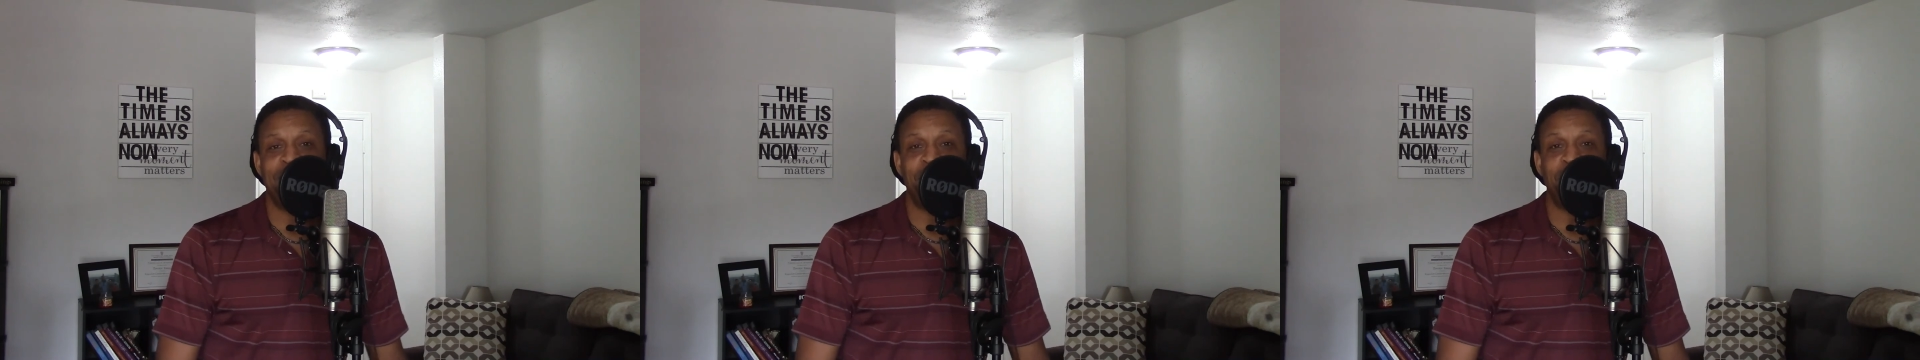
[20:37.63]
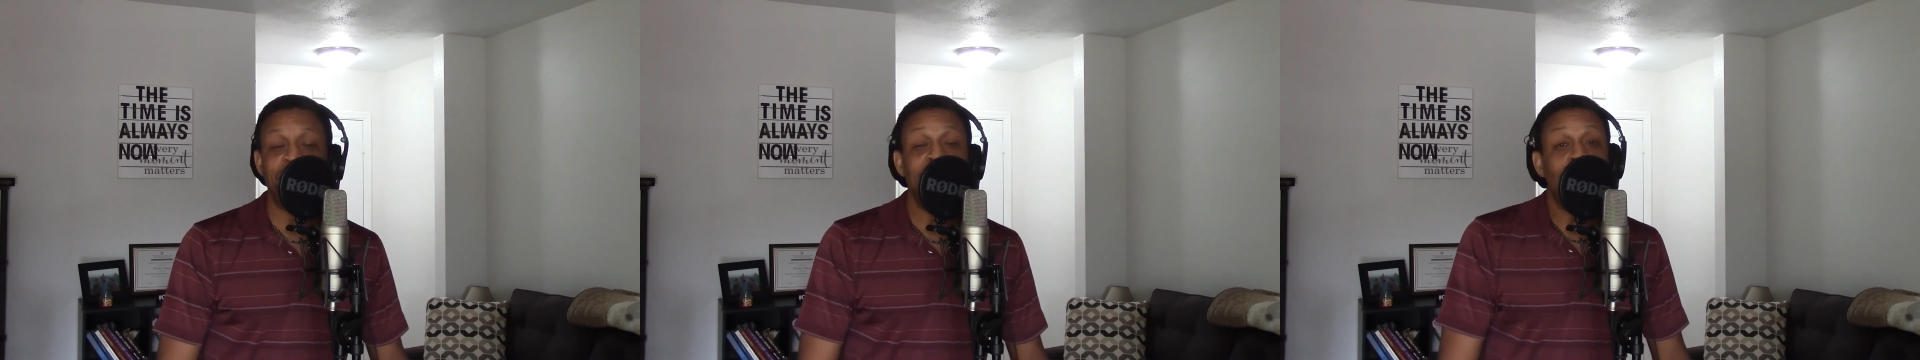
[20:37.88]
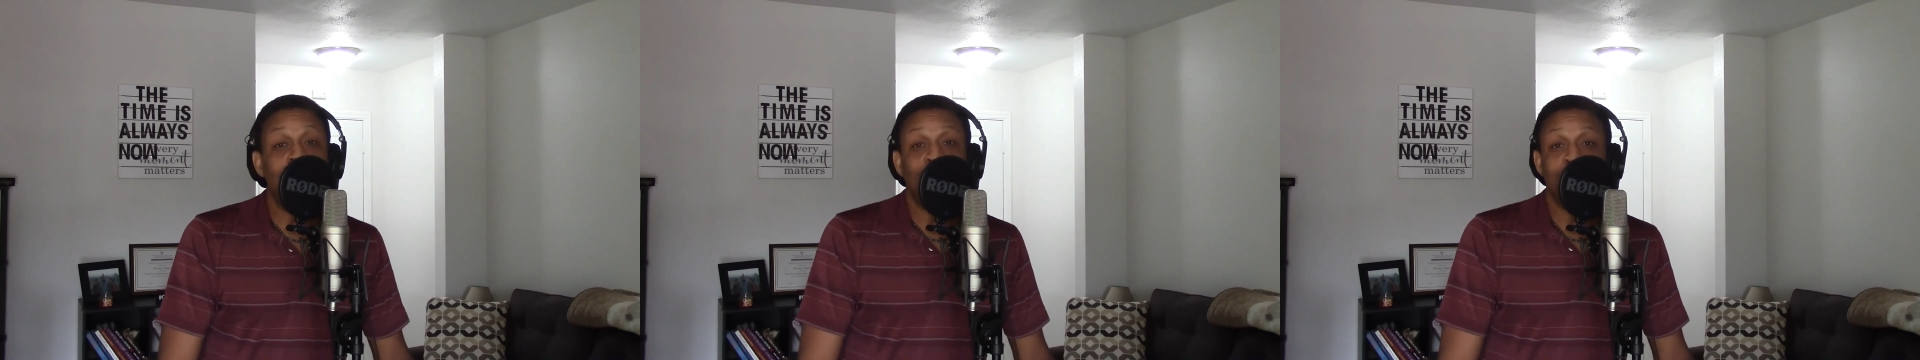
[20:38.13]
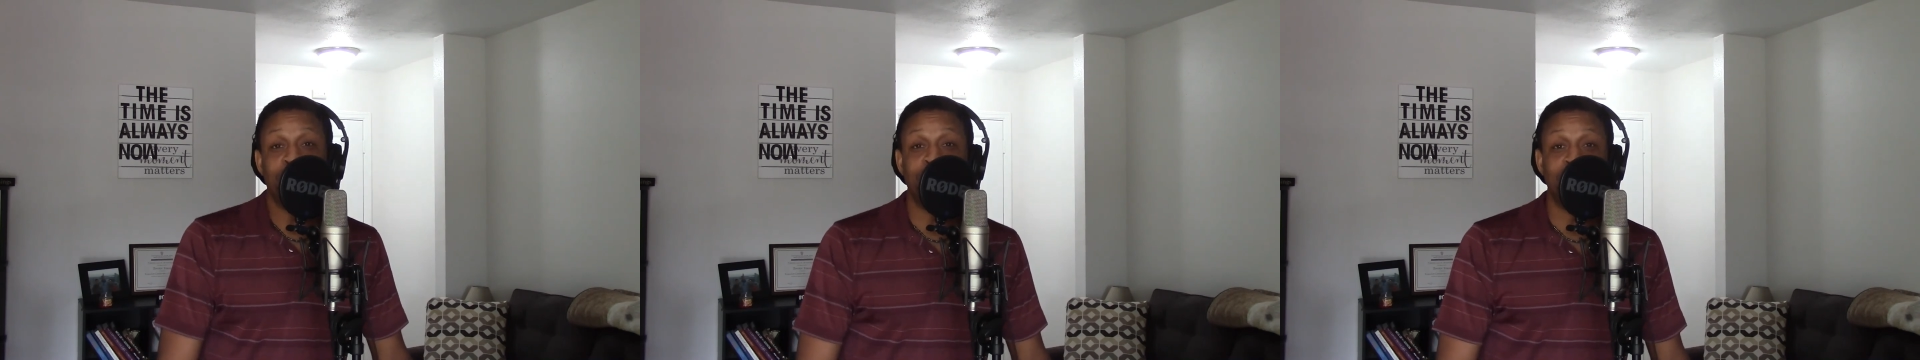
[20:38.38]
We all
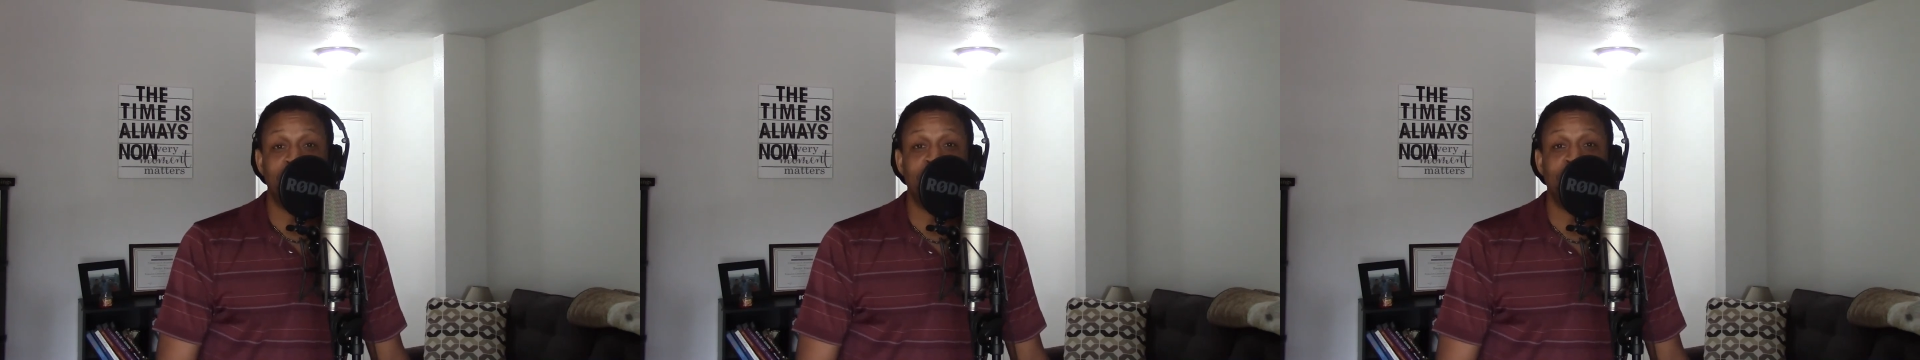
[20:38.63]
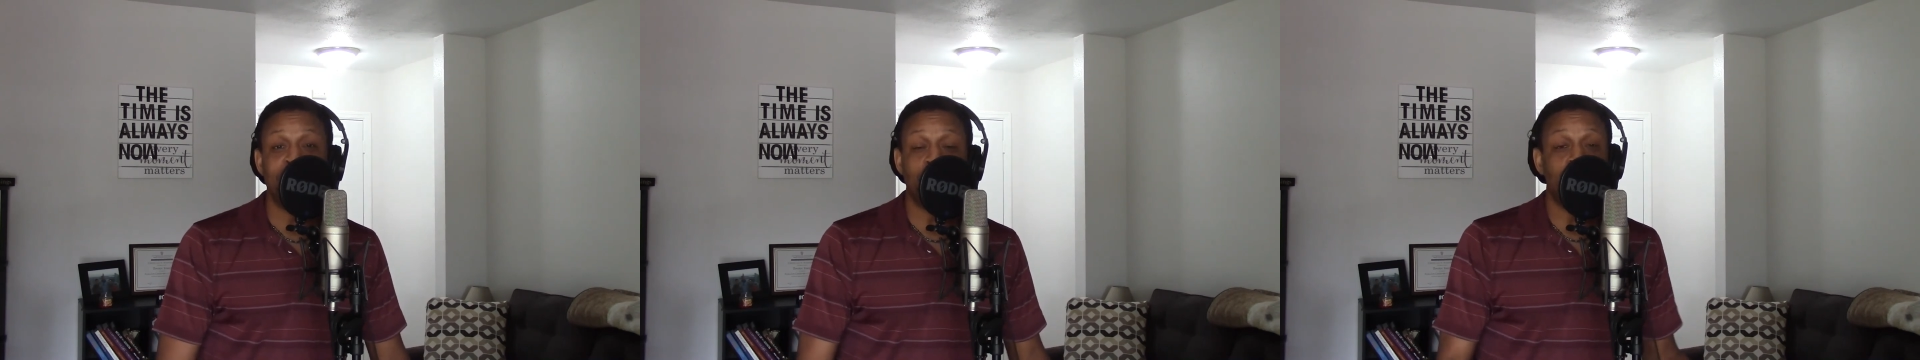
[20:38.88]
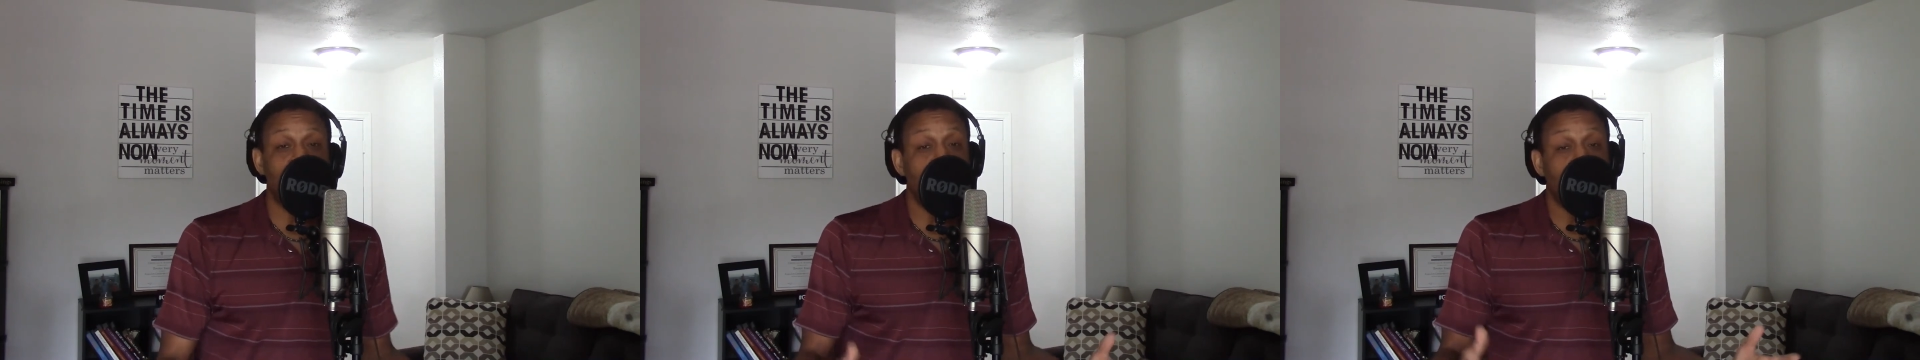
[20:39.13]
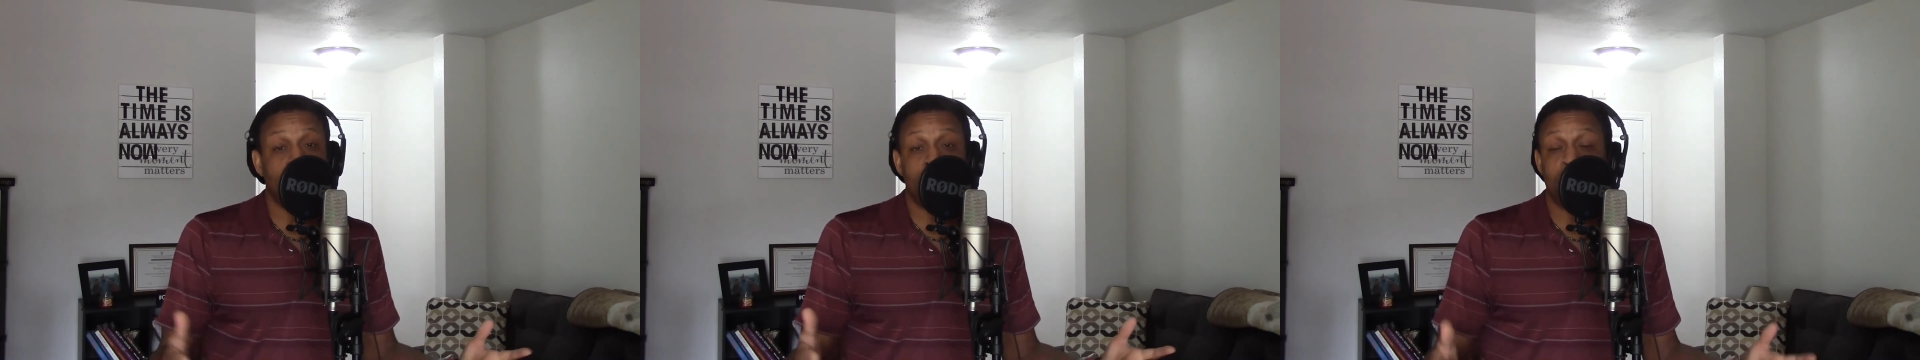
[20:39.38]
do. So share
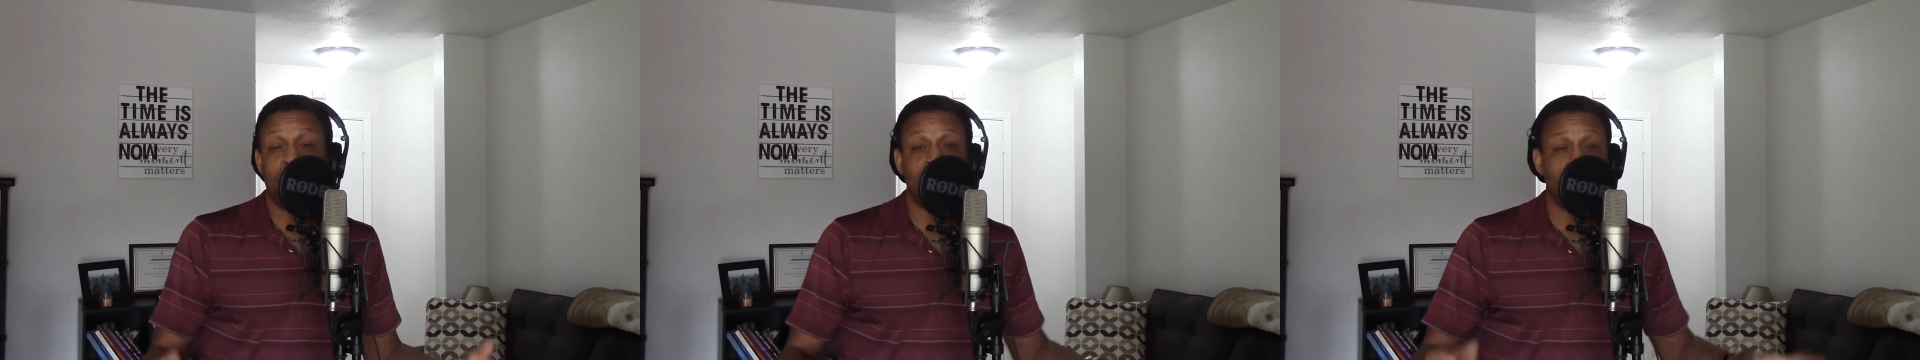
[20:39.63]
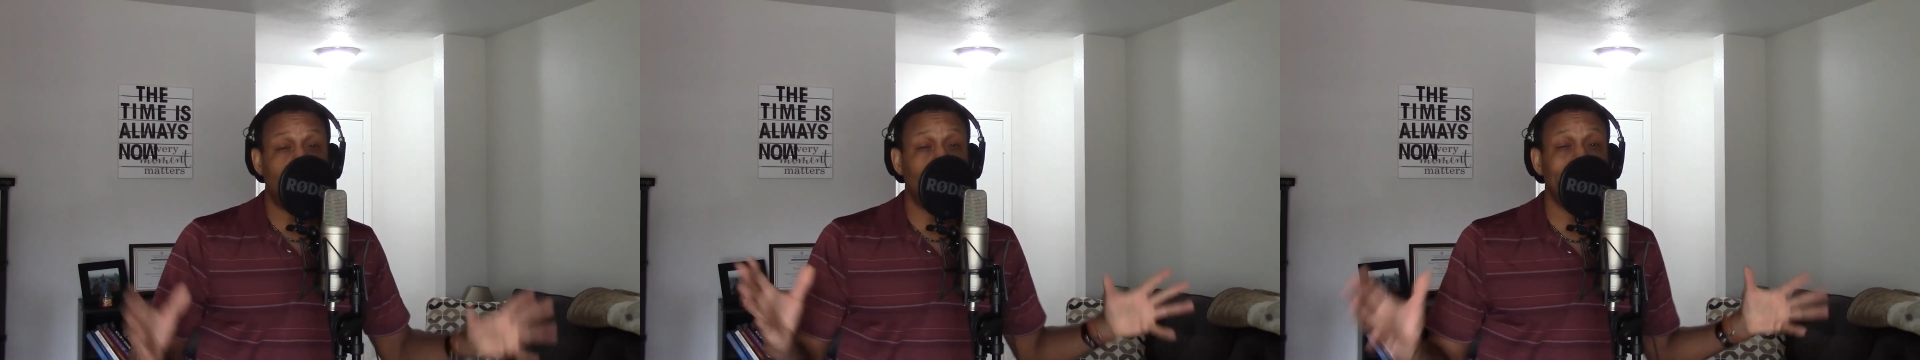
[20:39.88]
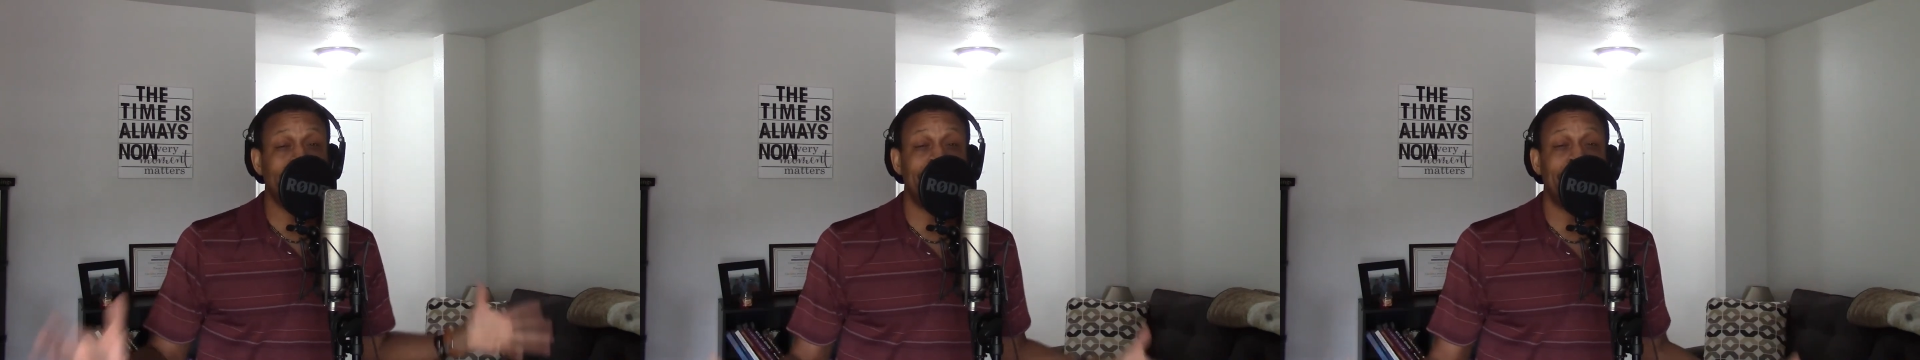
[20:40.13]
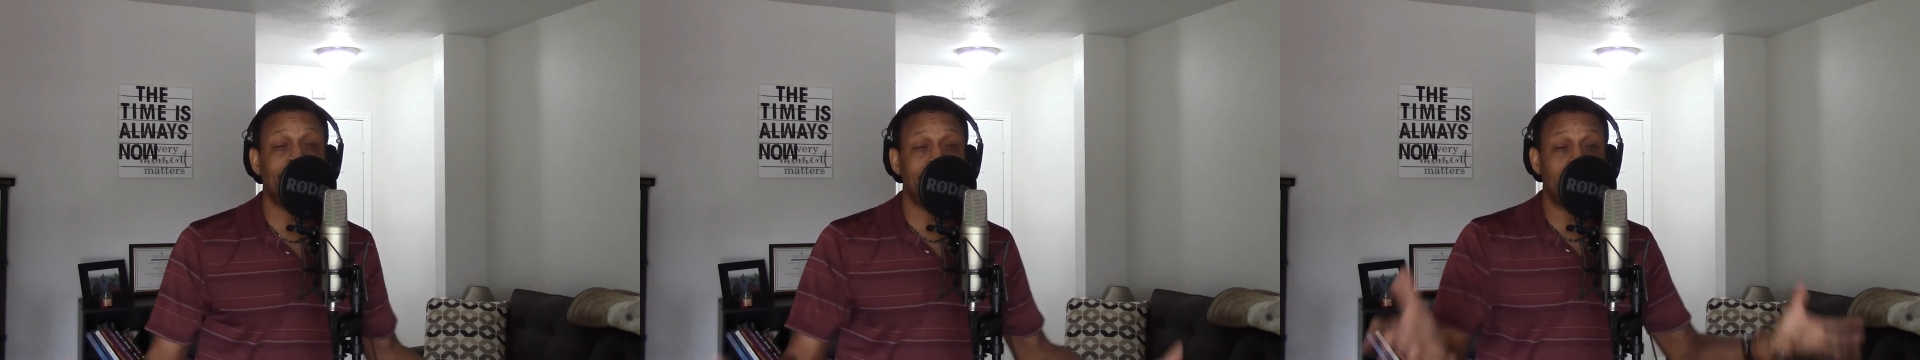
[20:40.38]
this message. I want to get it
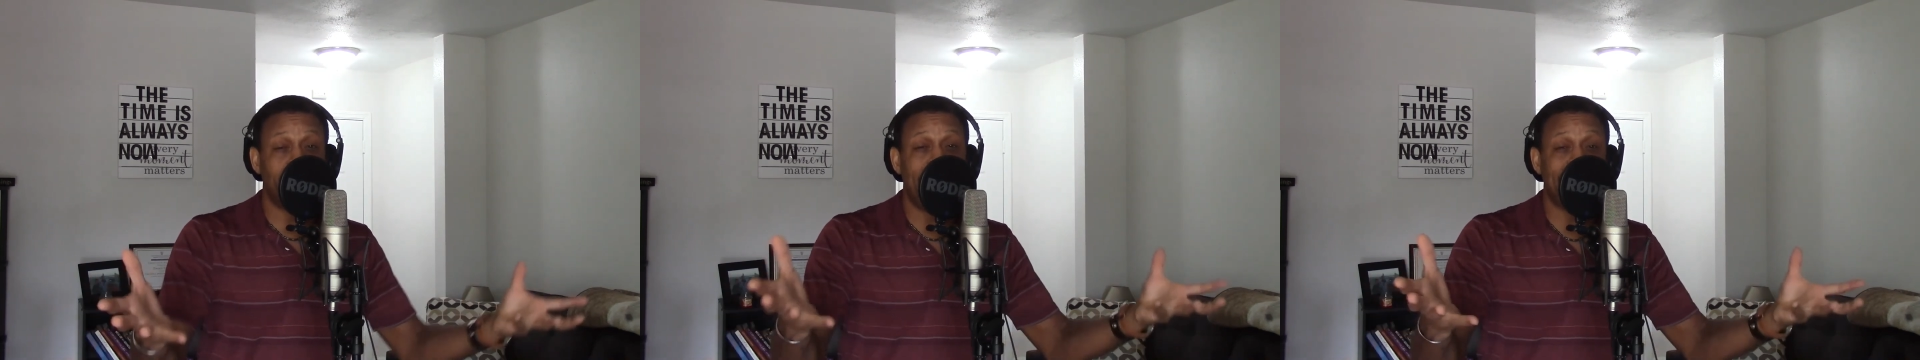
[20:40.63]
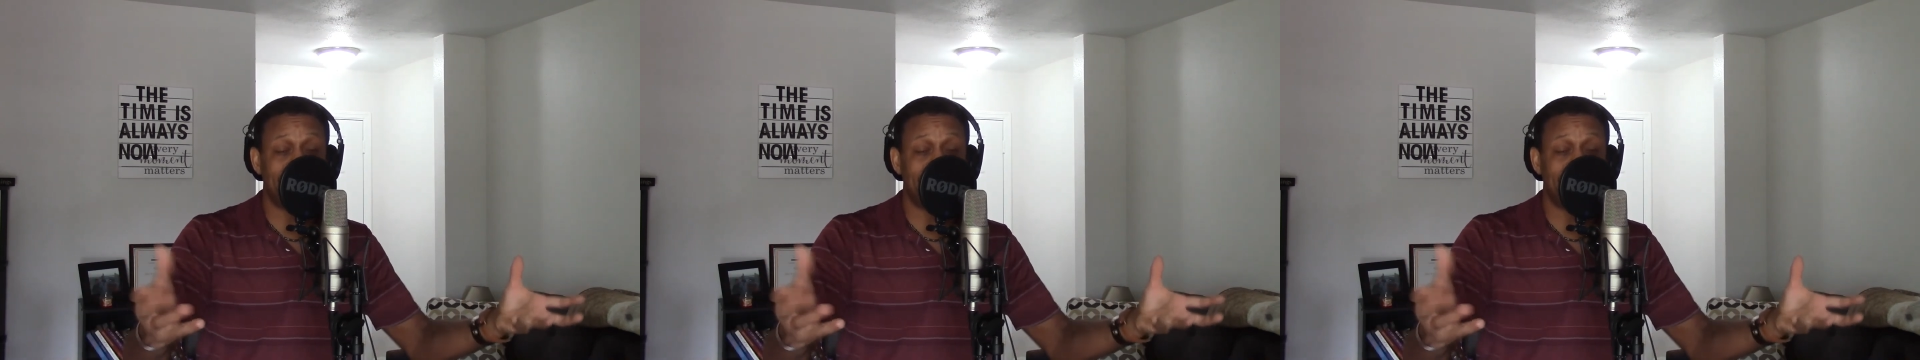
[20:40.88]
out to the masses.